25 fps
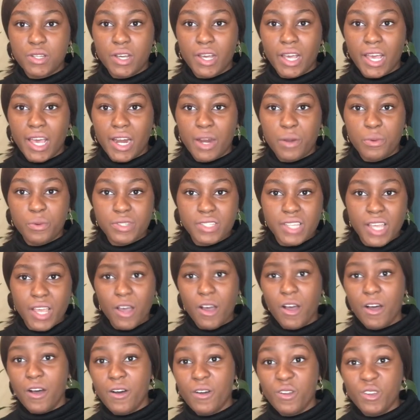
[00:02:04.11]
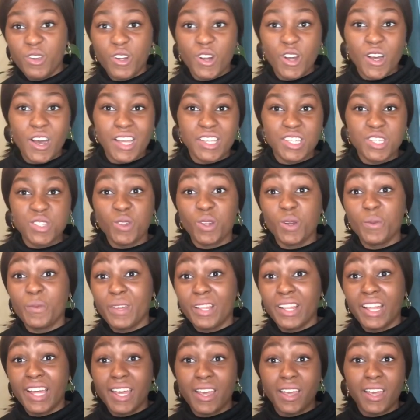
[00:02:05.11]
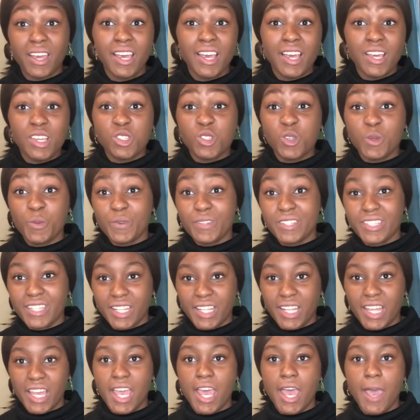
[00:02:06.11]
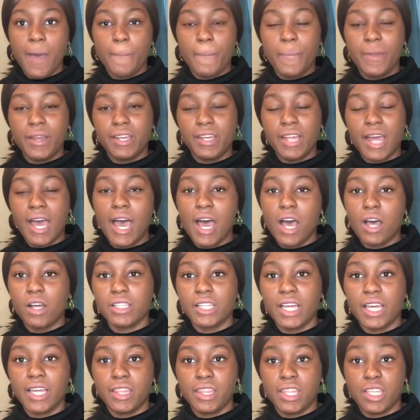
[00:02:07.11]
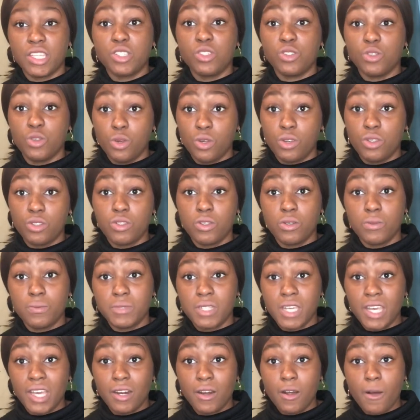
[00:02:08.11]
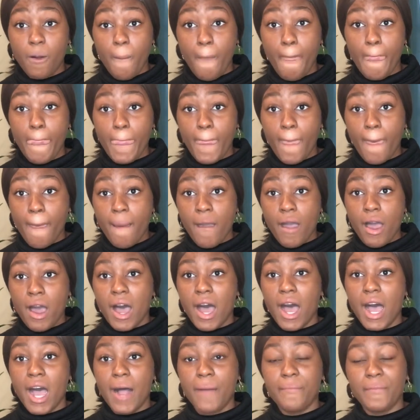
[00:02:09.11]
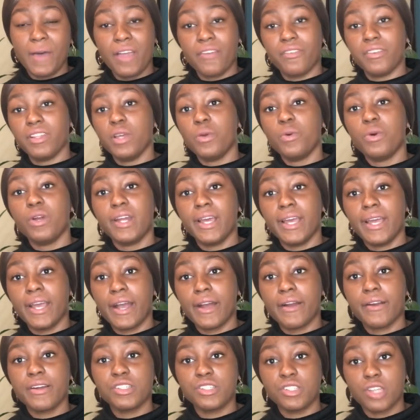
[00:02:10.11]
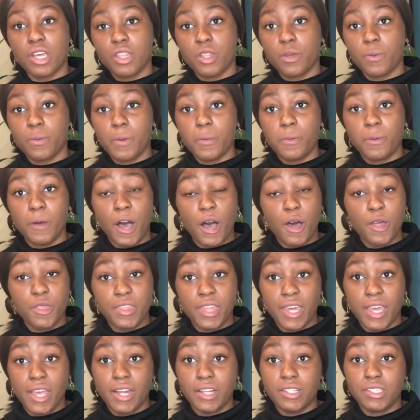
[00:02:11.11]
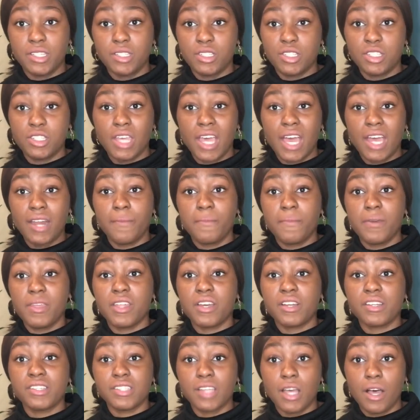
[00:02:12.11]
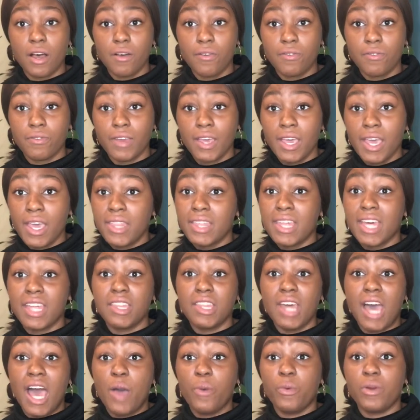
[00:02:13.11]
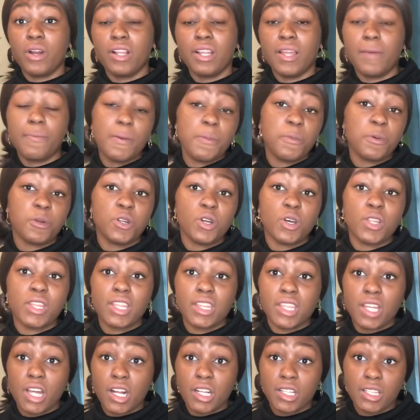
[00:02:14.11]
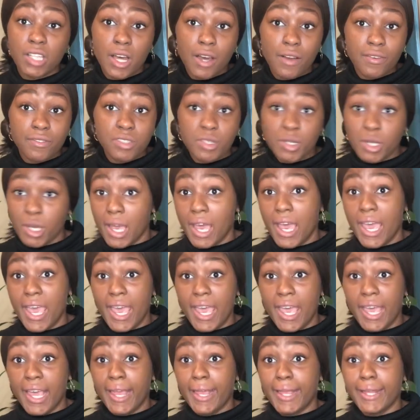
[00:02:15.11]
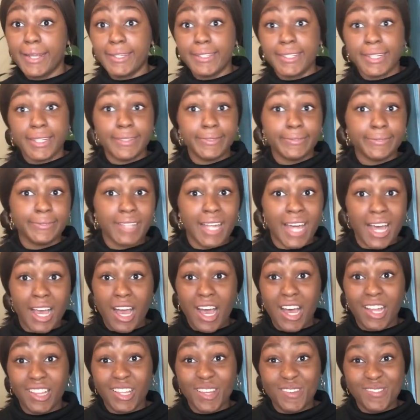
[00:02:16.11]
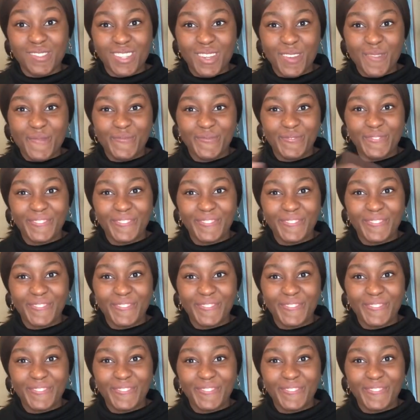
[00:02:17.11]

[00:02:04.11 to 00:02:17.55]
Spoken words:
I kind of was like, oh, you know, I just want to be like super silly. But now like this new YouTube channel, I really want to encourage other people out there to just kind of be their self. That I want to let people know that they are loved and that God loves them.